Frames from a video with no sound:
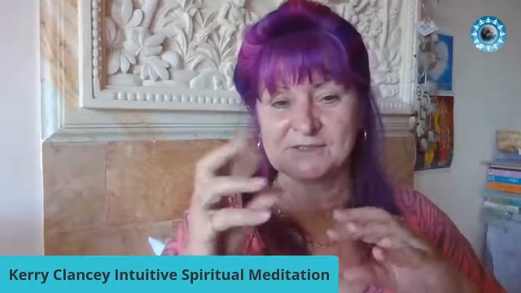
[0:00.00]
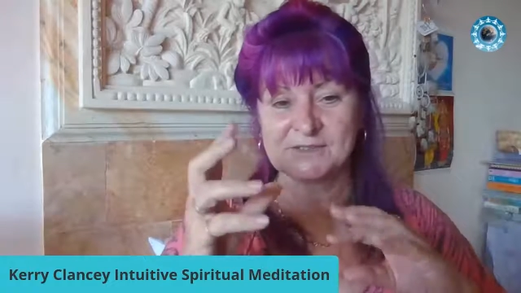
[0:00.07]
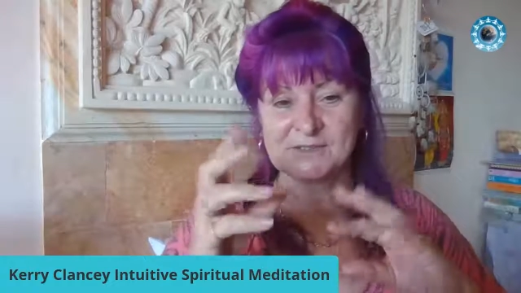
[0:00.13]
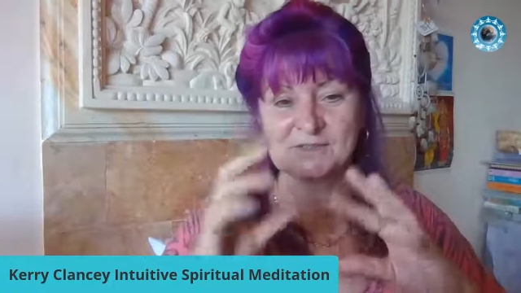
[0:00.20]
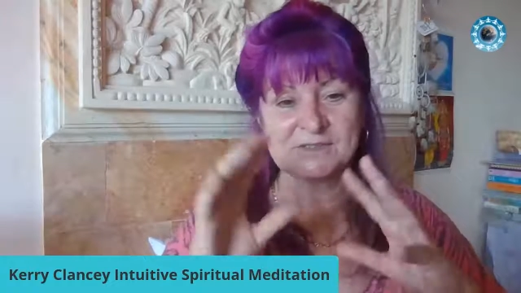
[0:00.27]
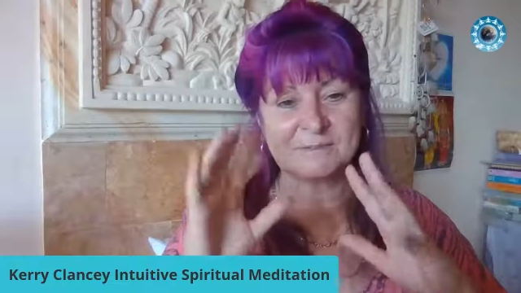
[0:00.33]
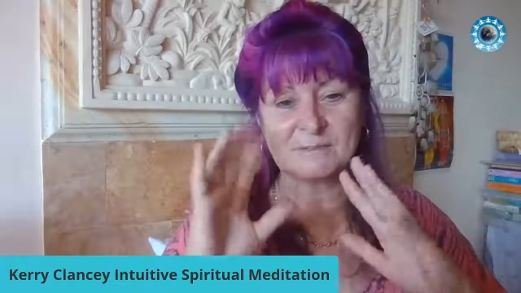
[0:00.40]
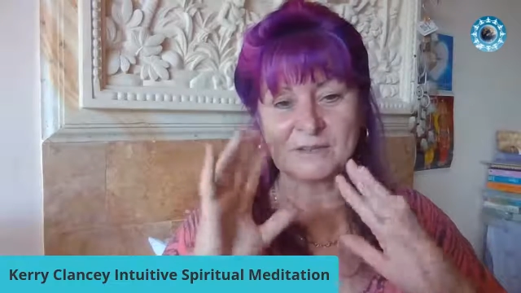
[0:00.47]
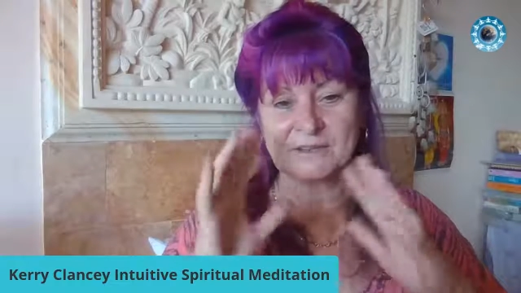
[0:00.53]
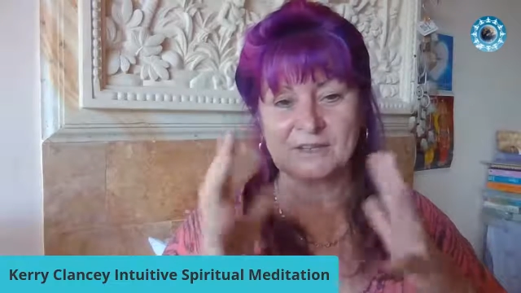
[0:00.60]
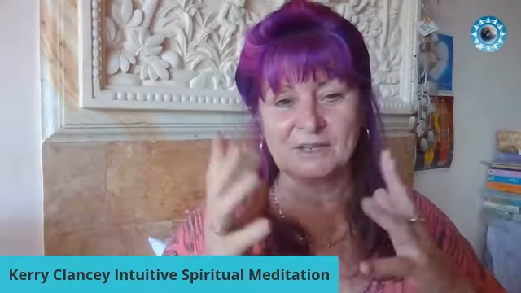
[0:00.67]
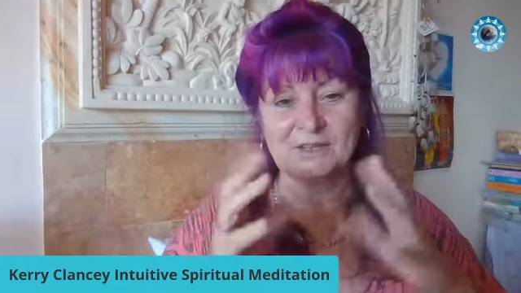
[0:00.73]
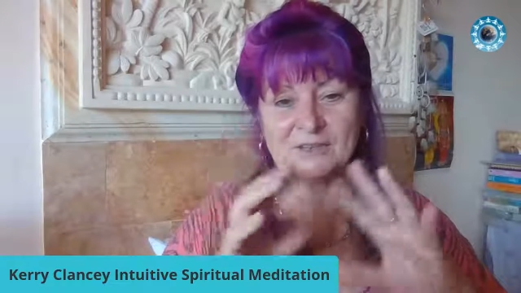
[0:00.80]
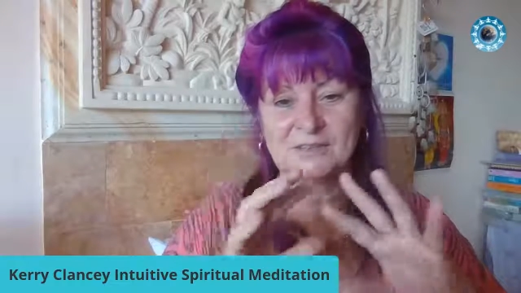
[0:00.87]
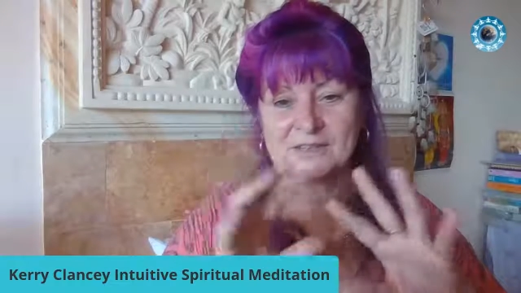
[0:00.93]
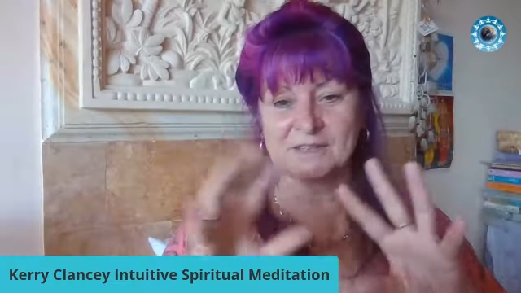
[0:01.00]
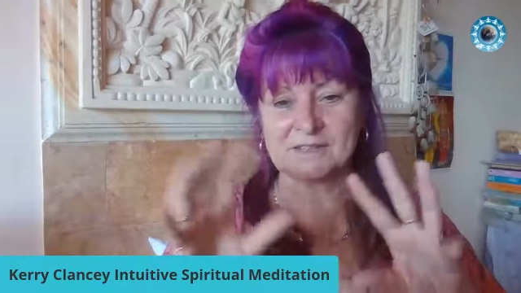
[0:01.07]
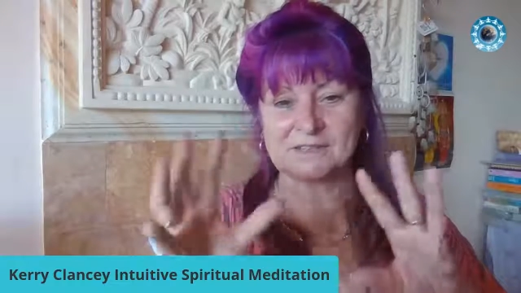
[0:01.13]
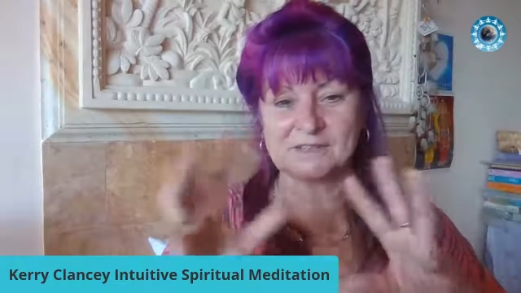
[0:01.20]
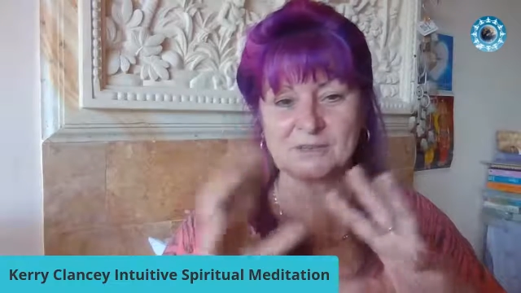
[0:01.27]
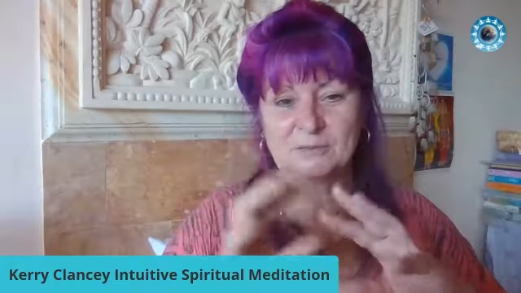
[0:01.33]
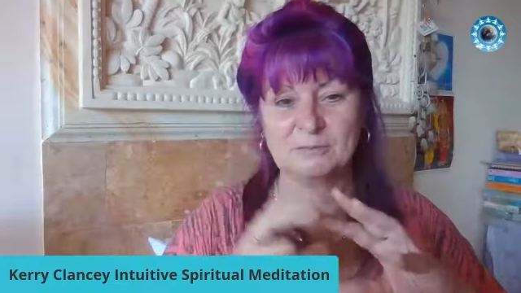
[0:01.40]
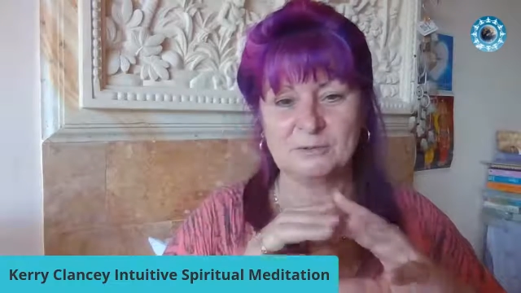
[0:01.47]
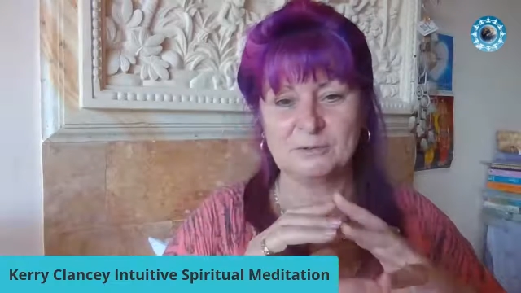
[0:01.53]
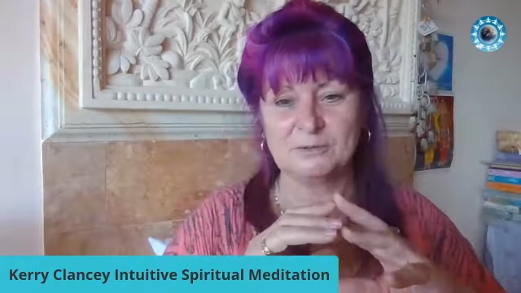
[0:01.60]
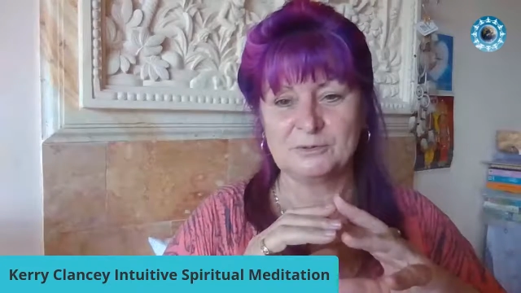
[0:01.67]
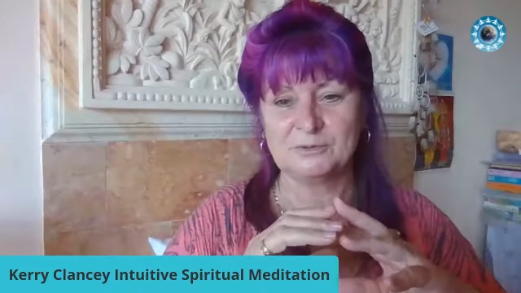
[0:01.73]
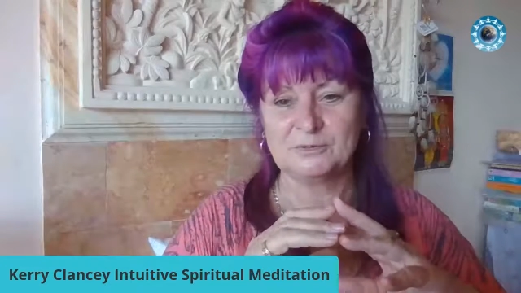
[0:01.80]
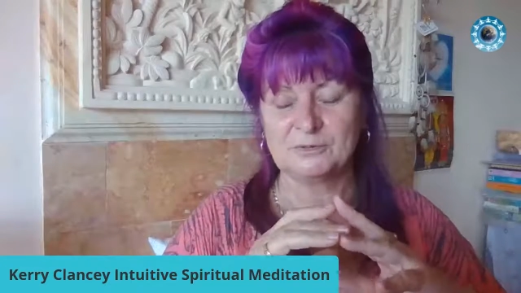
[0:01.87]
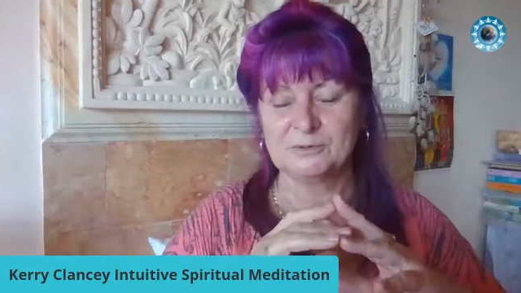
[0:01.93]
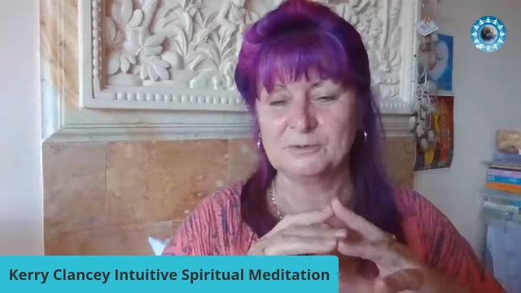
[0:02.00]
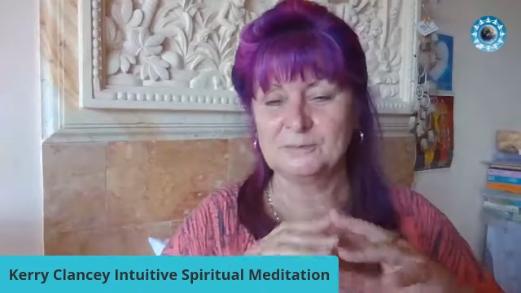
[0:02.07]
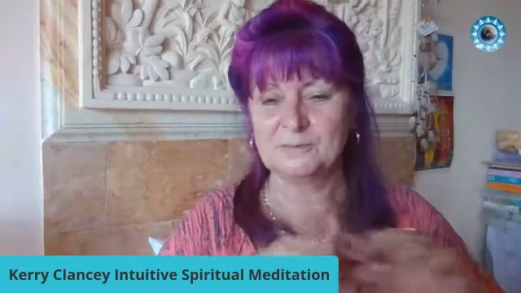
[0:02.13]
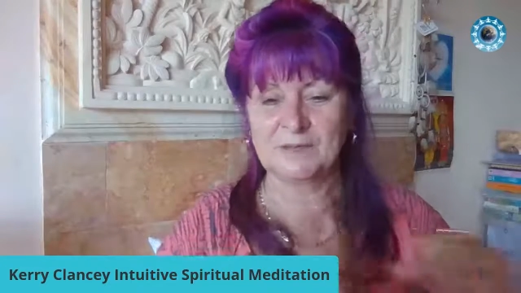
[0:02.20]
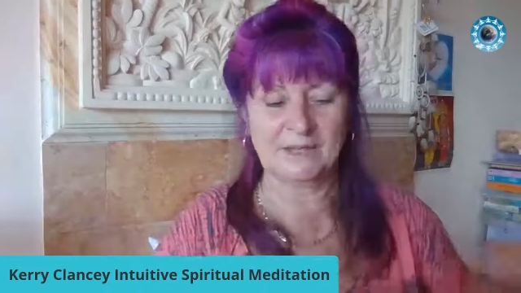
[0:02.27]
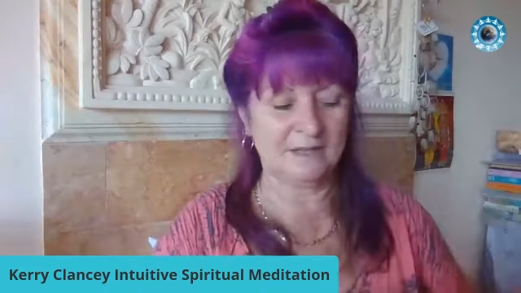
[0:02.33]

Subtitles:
Susan, but thank you. That's so beautiful.